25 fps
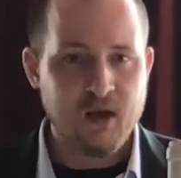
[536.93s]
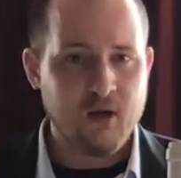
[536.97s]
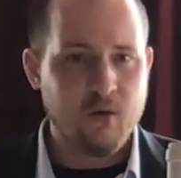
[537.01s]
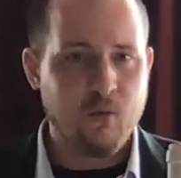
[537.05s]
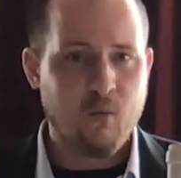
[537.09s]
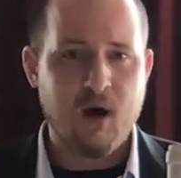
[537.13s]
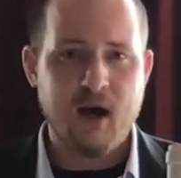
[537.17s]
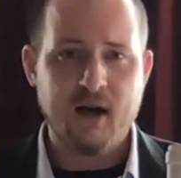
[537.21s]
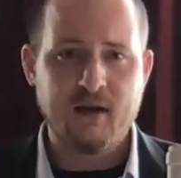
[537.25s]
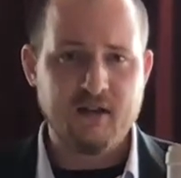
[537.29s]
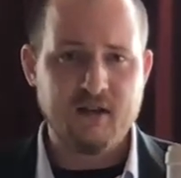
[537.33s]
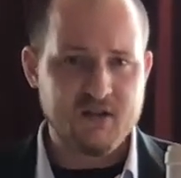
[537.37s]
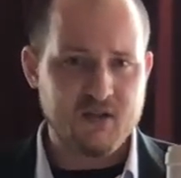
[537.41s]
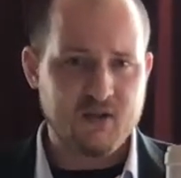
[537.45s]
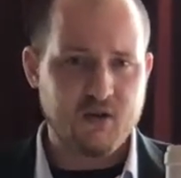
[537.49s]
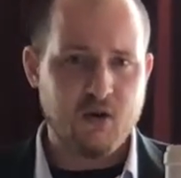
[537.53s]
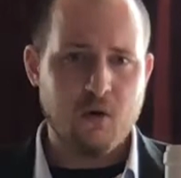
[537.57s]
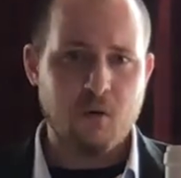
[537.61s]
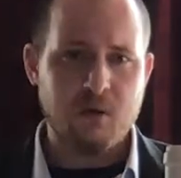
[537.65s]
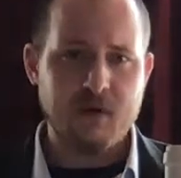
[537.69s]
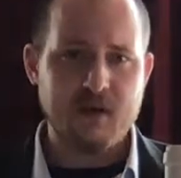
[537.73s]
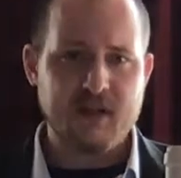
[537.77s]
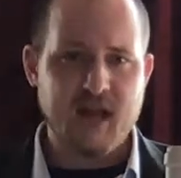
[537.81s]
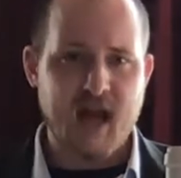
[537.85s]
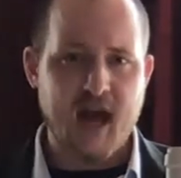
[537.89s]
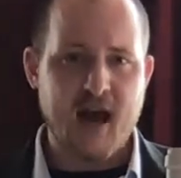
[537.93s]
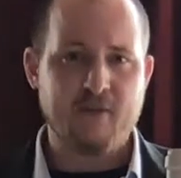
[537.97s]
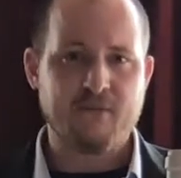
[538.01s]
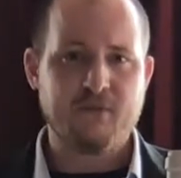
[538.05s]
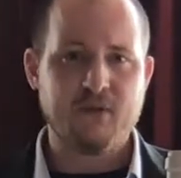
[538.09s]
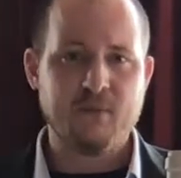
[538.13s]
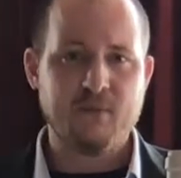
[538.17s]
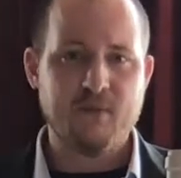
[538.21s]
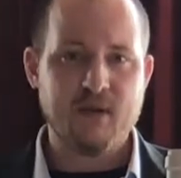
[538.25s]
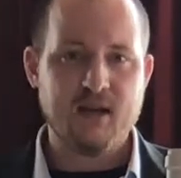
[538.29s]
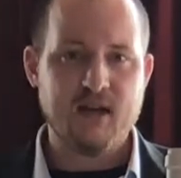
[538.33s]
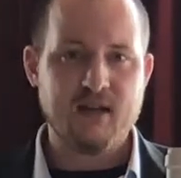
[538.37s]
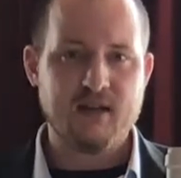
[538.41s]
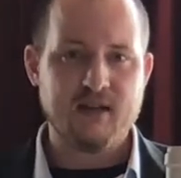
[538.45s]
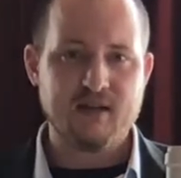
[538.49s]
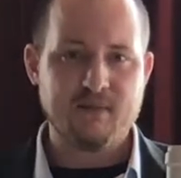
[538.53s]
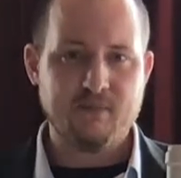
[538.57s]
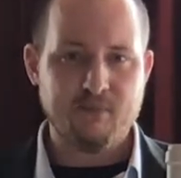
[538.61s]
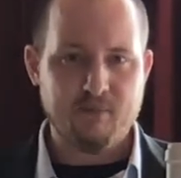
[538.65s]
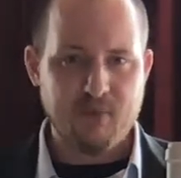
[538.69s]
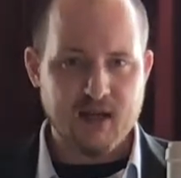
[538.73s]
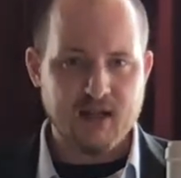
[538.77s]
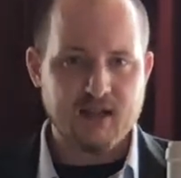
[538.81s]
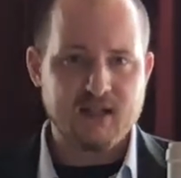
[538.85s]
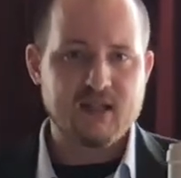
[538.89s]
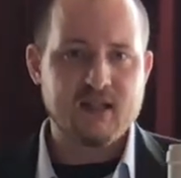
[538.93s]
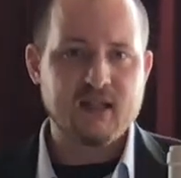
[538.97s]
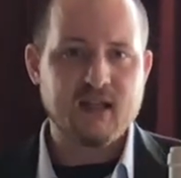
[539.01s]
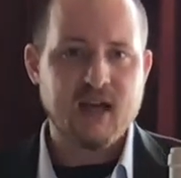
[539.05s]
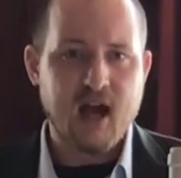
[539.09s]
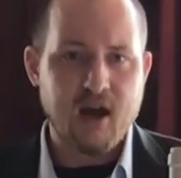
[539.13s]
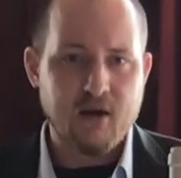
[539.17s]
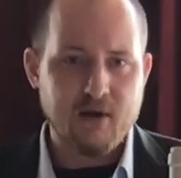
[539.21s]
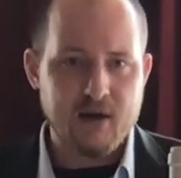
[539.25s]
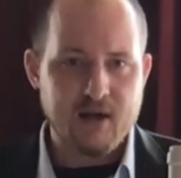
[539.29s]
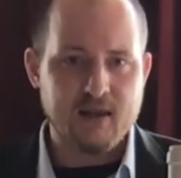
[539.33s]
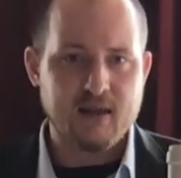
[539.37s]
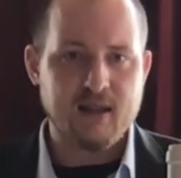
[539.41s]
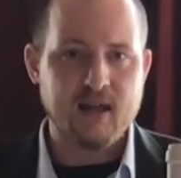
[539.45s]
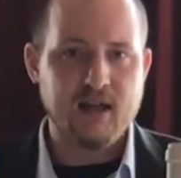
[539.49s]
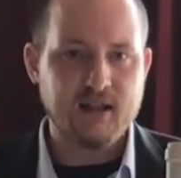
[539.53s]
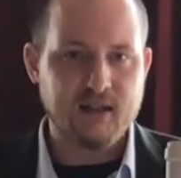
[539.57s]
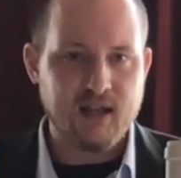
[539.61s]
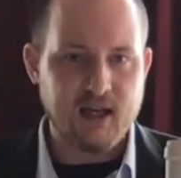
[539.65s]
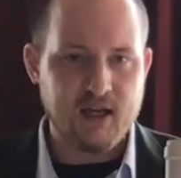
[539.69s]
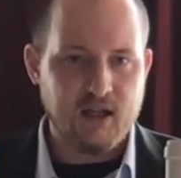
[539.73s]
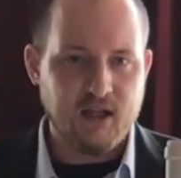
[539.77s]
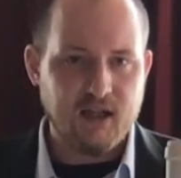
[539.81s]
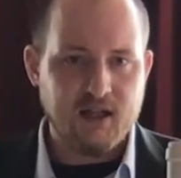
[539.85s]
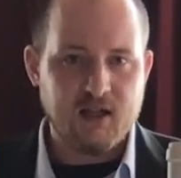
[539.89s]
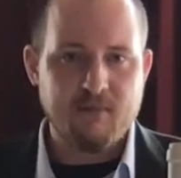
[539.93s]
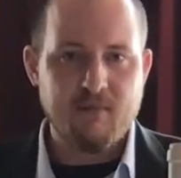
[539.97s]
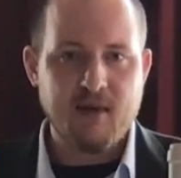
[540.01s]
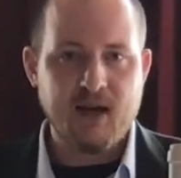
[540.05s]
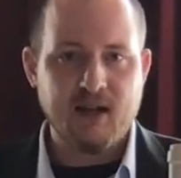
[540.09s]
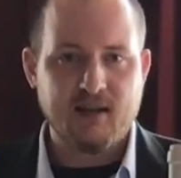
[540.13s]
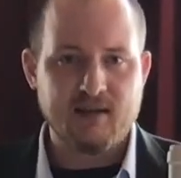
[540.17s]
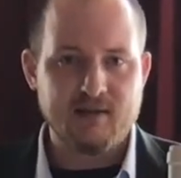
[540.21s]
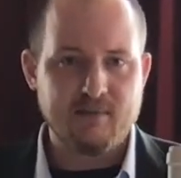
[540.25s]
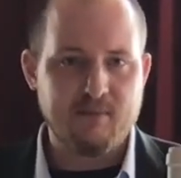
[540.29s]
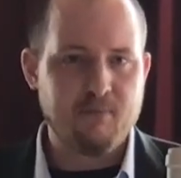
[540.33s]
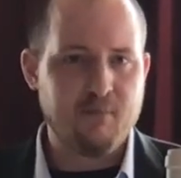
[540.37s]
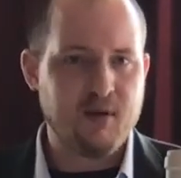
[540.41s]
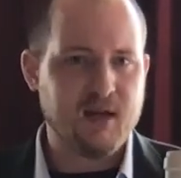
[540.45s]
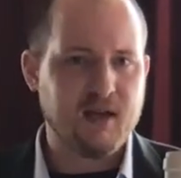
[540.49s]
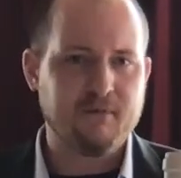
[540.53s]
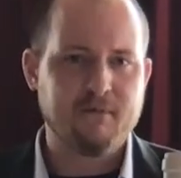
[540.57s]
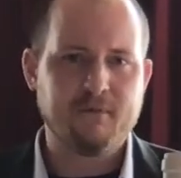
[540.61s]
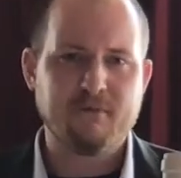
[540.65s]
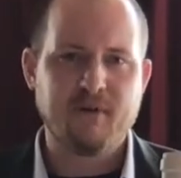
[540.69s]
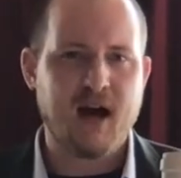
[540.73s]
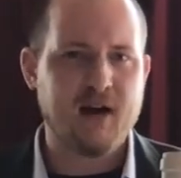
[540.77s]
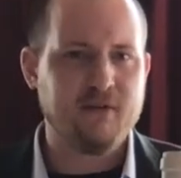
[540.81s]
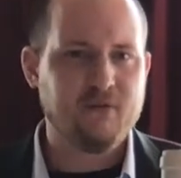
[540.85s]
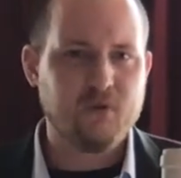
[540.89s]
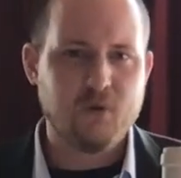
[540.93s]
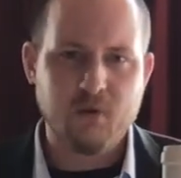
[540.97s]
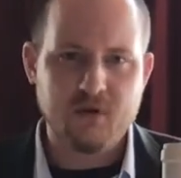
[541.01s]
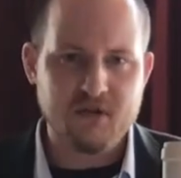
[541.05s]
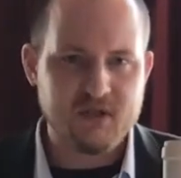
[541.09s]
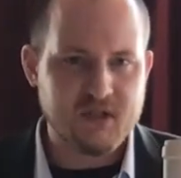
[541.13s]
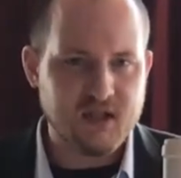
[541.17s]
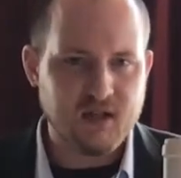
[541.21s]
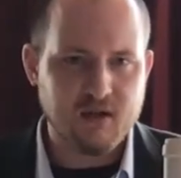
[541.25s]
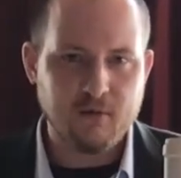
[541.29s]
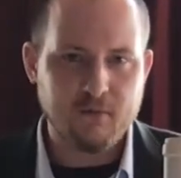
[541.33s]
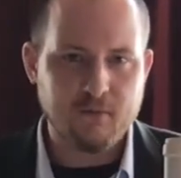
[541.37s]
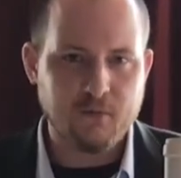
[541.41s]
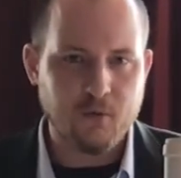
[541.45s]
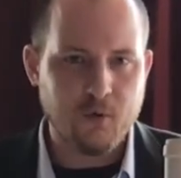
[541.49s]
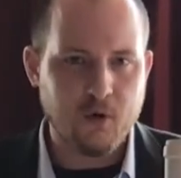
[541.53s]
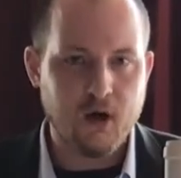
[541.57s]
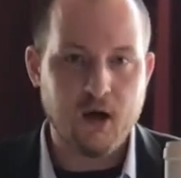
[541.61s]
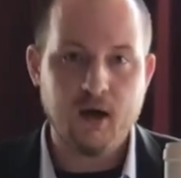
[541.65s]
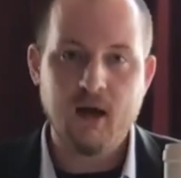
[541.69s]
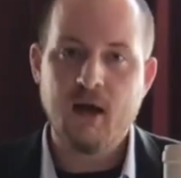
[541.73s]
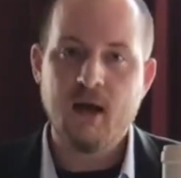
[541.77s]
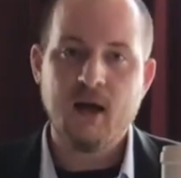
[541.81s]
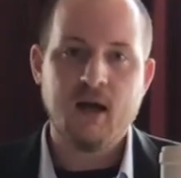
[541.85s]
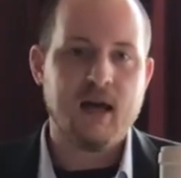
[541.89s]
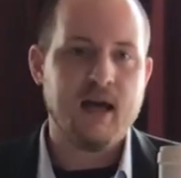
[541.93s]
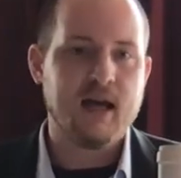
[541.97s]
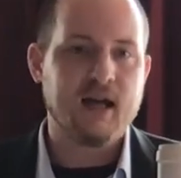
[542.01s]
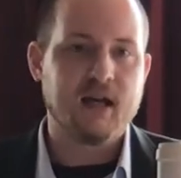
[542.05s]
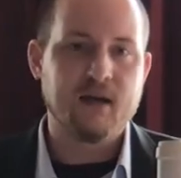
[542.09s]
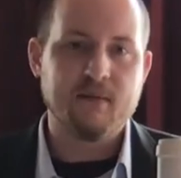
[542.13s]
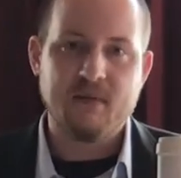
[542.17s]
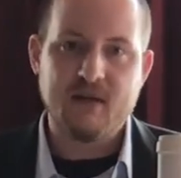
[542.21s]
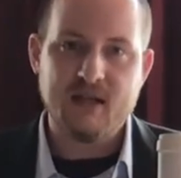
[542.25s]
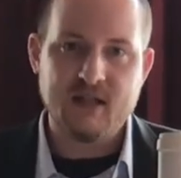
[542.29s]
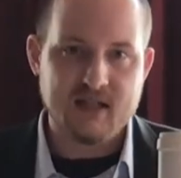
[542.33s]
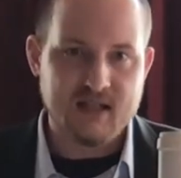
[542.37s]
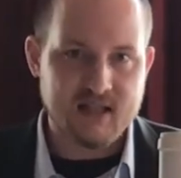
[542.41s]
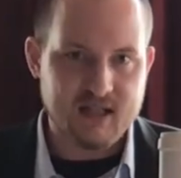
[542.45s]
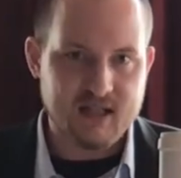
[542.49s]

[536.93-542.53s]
Wine doesn't always have to be this big, scary thing that you need to make this big 5-course dinner for. It could be as